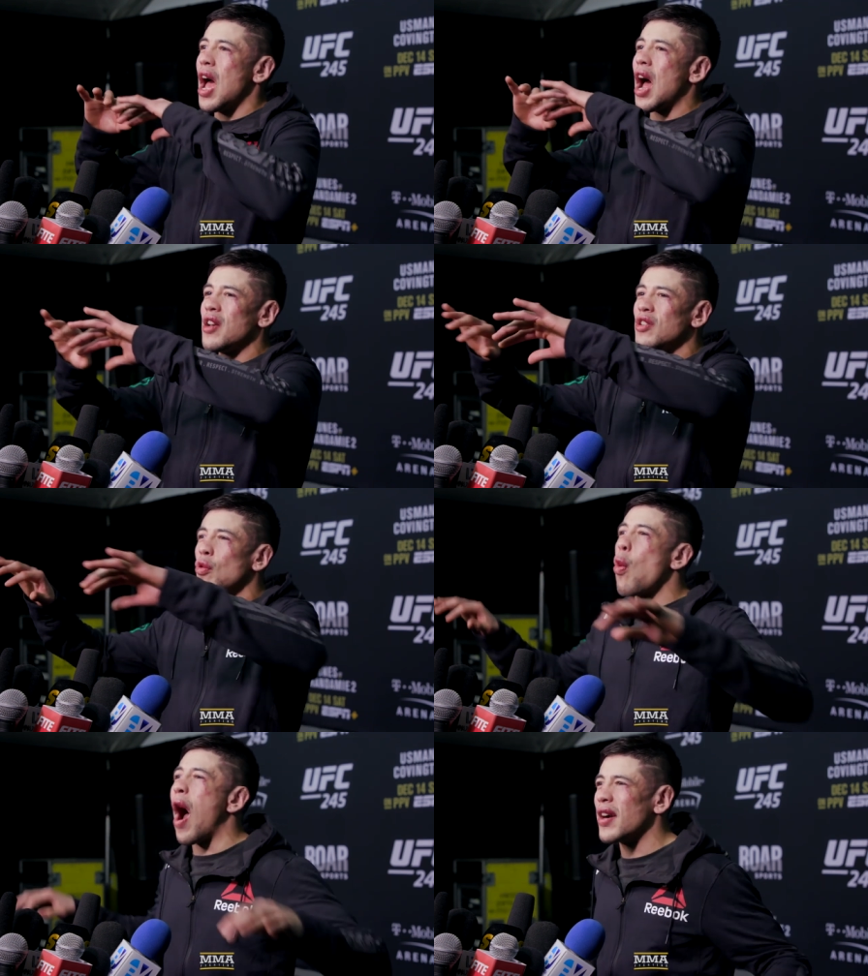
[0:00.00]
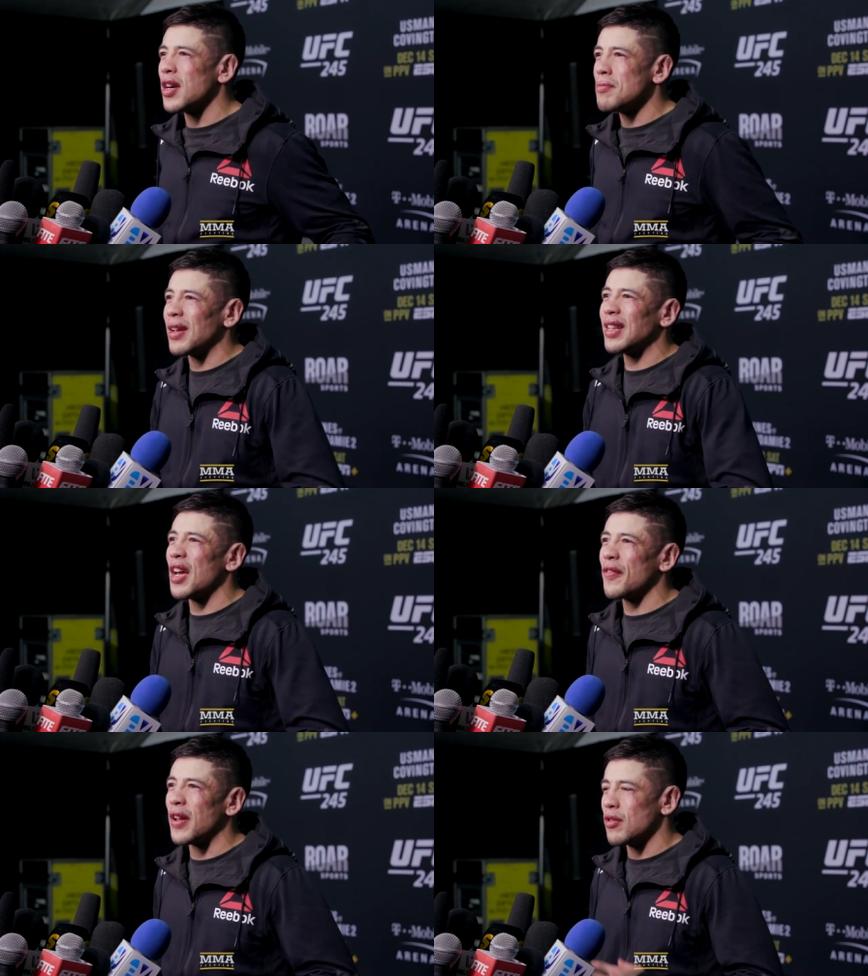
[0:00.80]
a new water in my
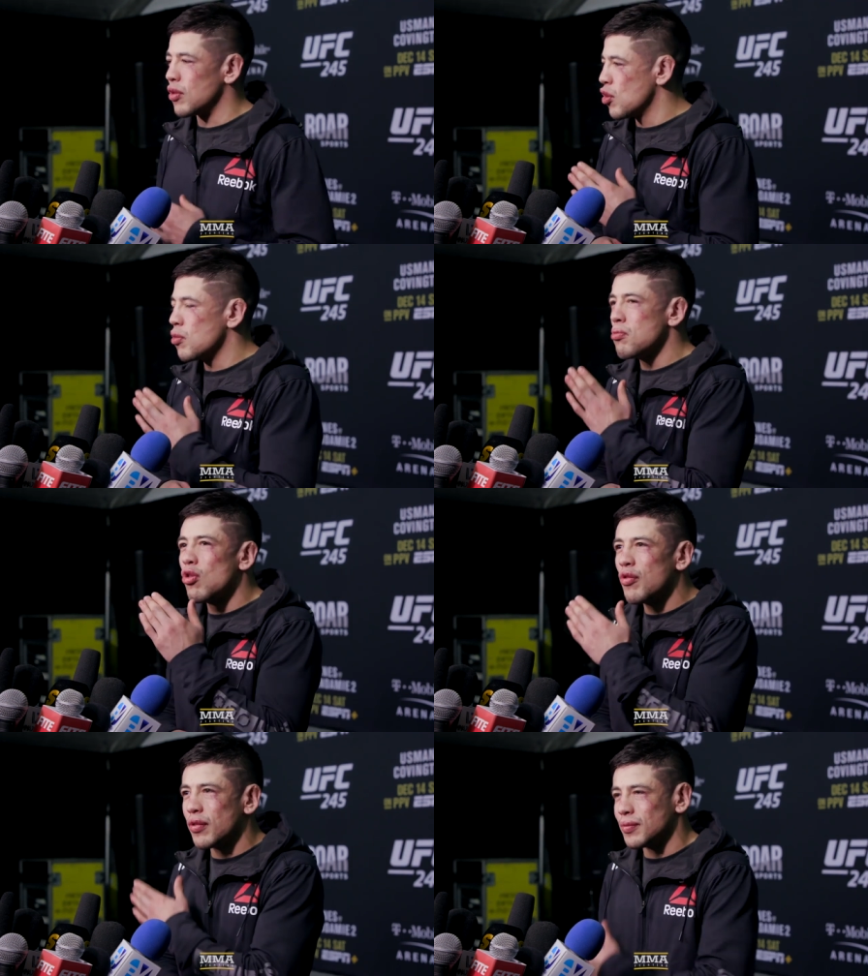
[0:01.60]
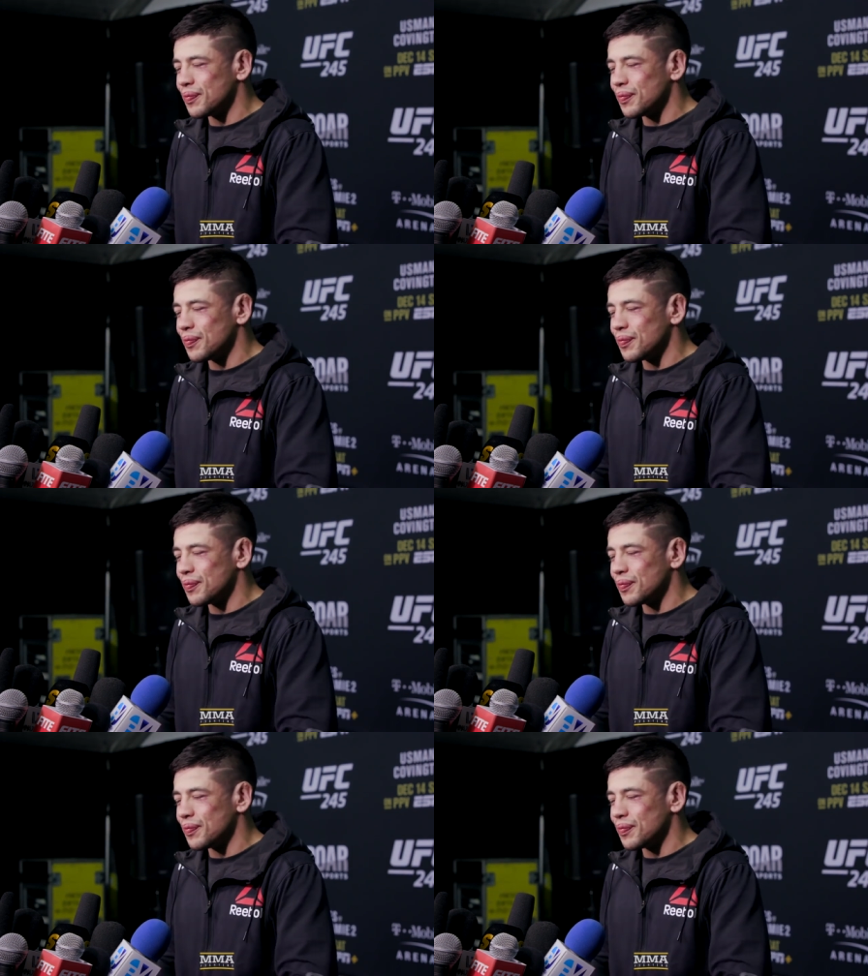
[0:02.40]
life, a new, new move.